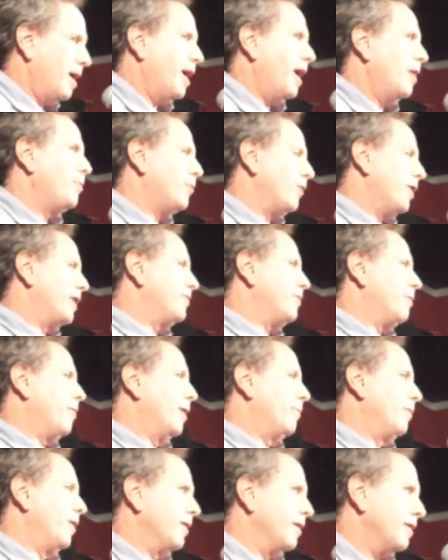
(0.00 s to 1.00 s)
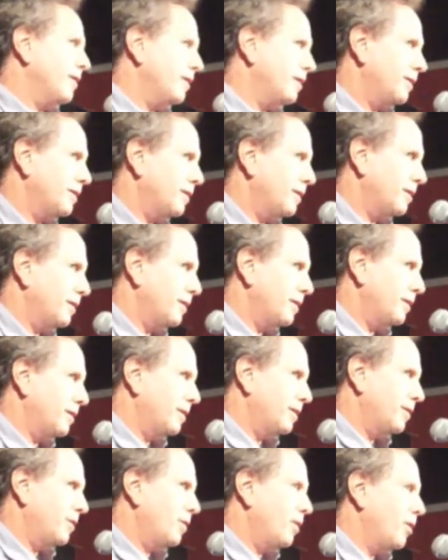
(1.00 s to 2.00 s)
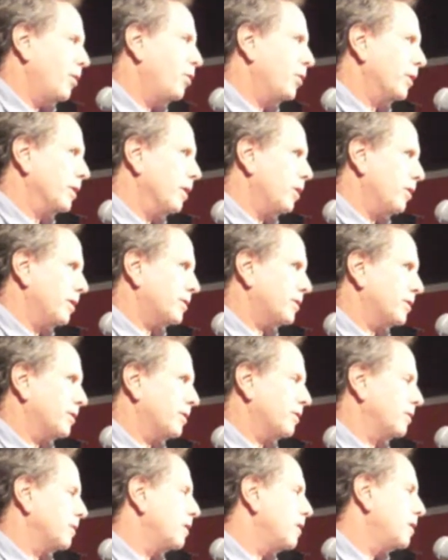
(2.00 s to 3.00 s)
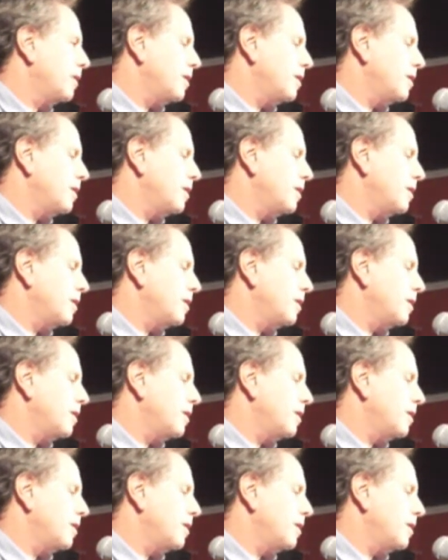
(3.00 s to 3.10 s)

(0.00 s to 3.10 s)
I prayed for my mother, who had lost her,